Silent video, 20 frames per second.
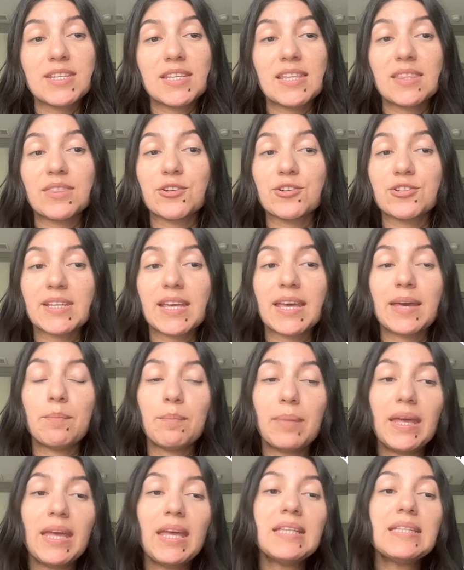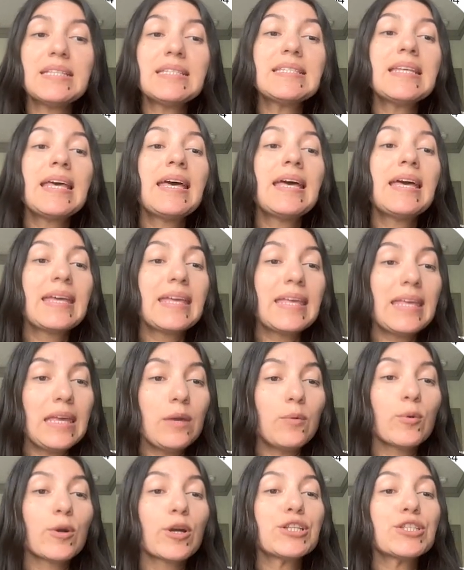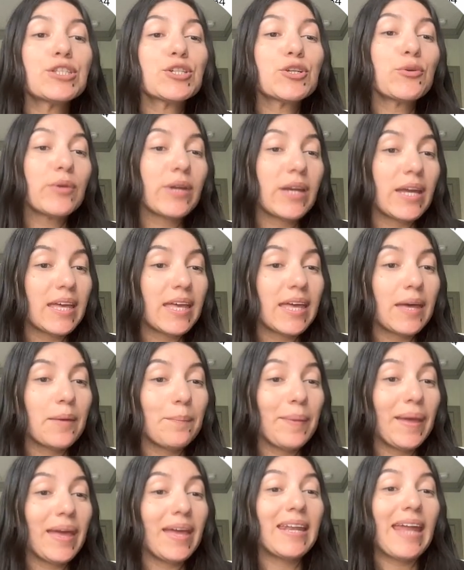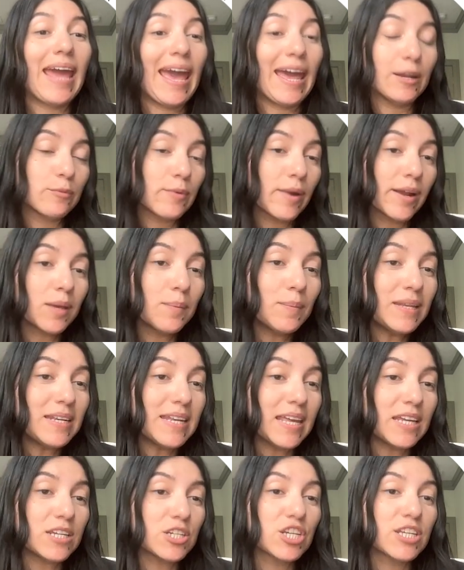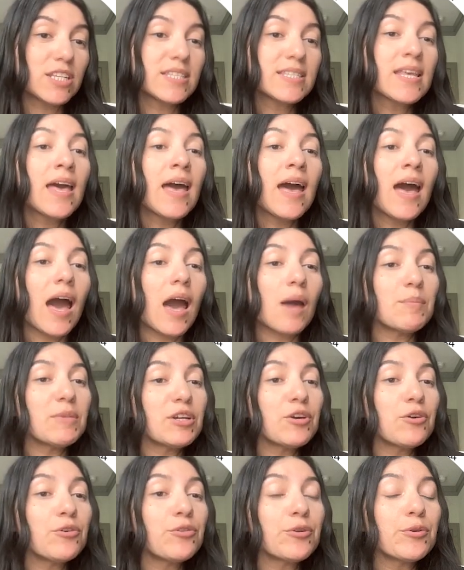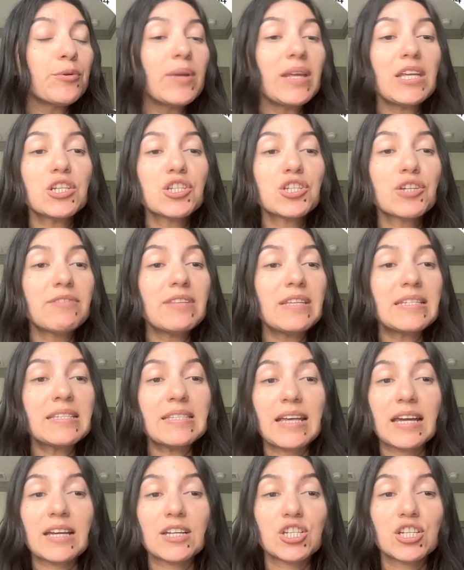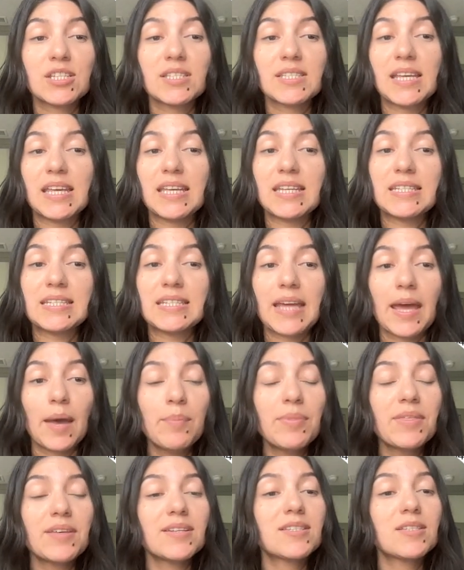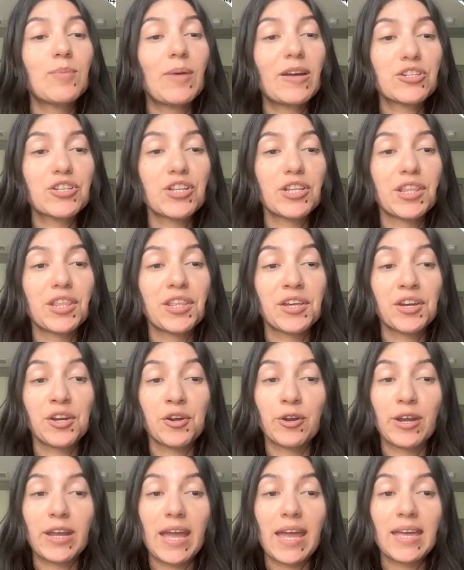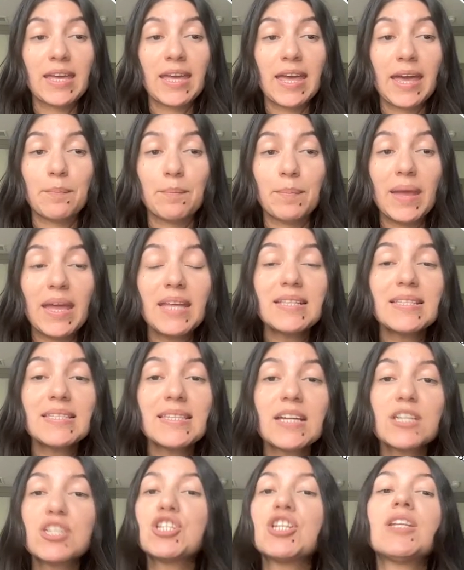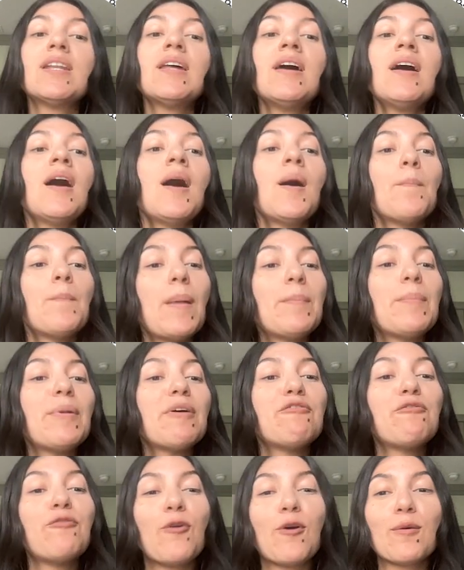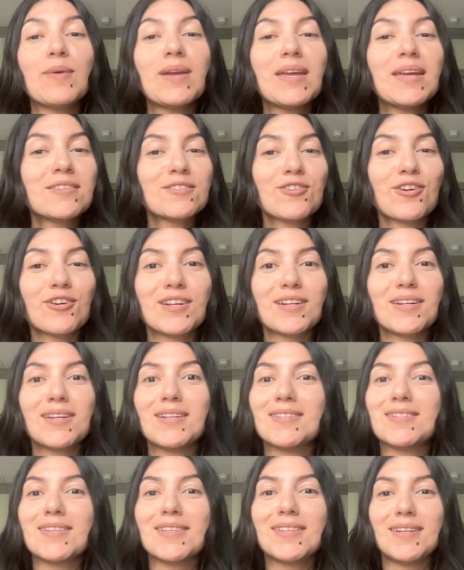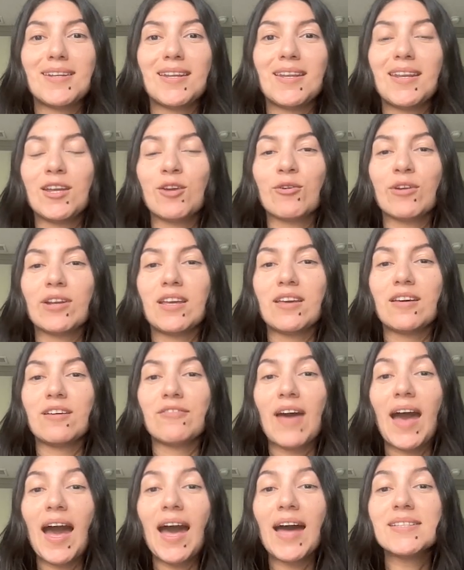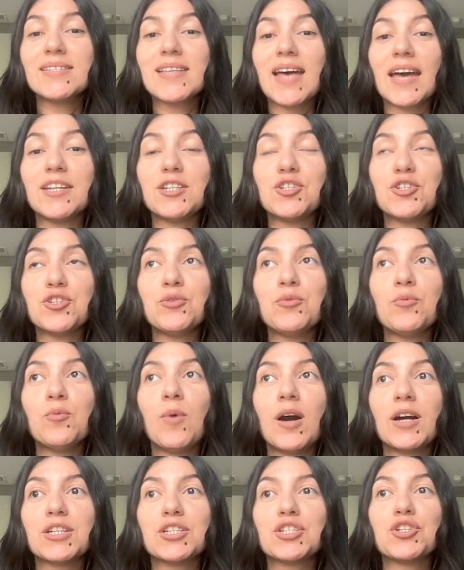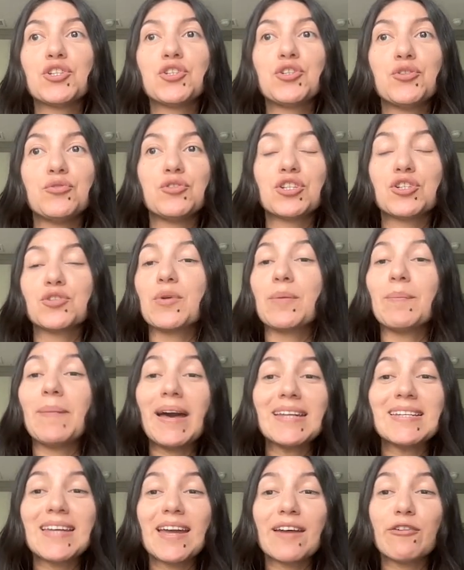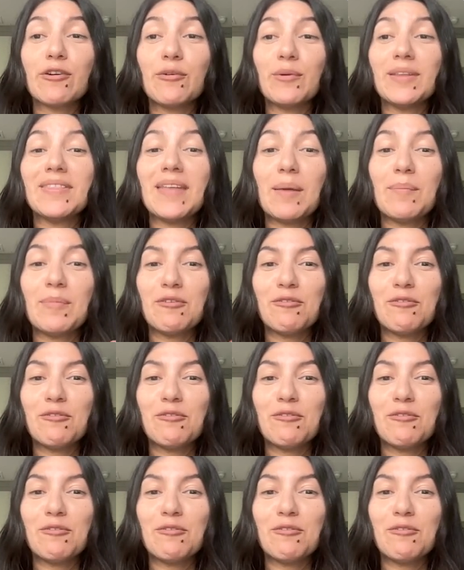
see that there's campaigns, keywords, create campaign, and recommendations. I'm going to go through each of these sections in depth, especially the create campaign section. But before we get started into the nitty-gritty of ads, I do want to just remind everyone that